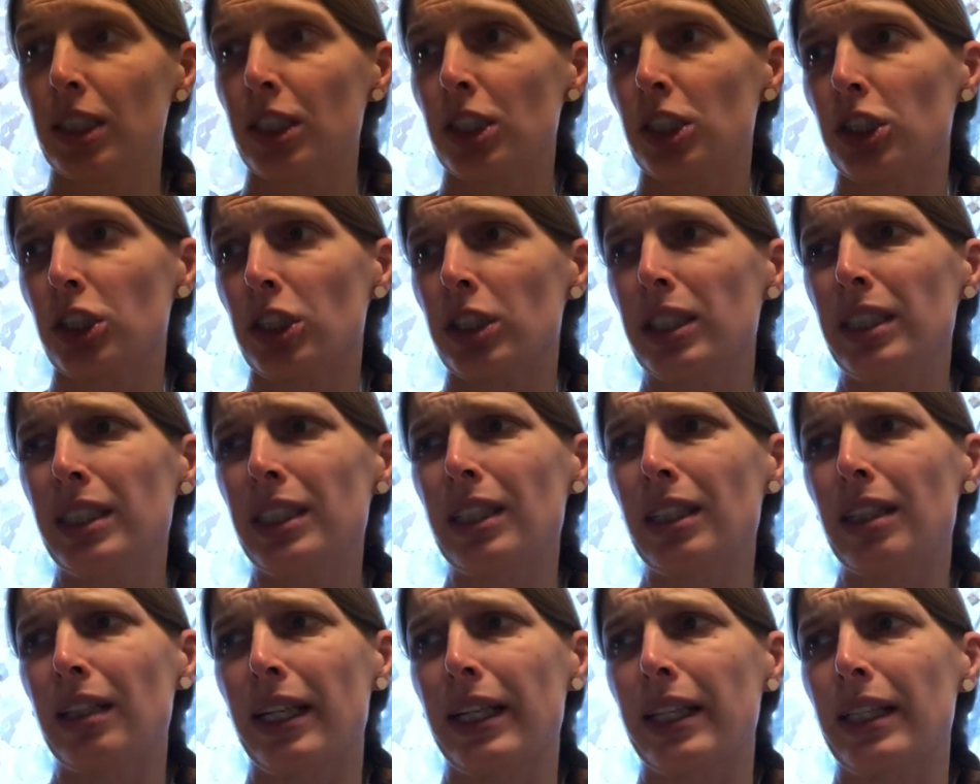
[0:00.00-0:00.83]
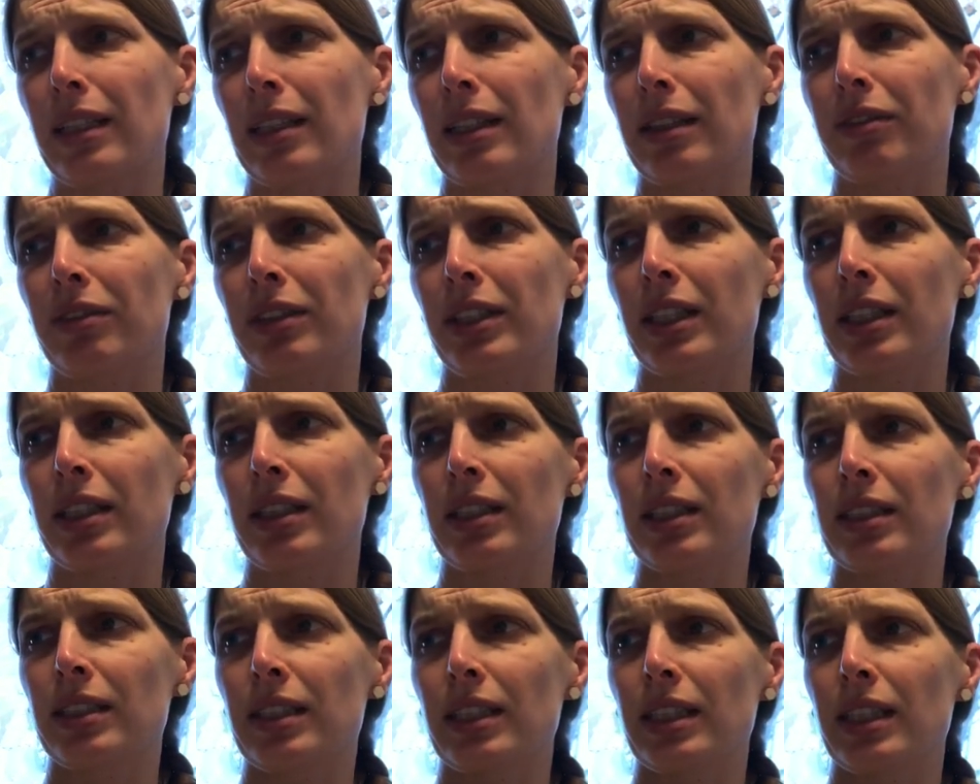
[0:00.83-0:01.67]
She didn't like living in
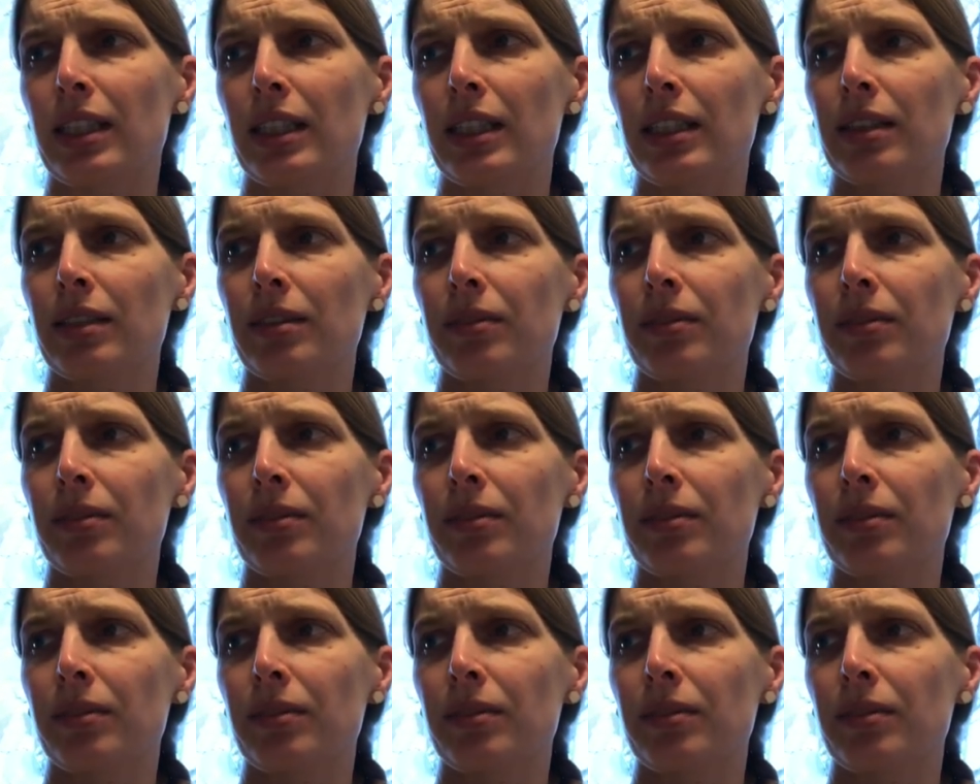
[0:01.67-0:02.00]
the city.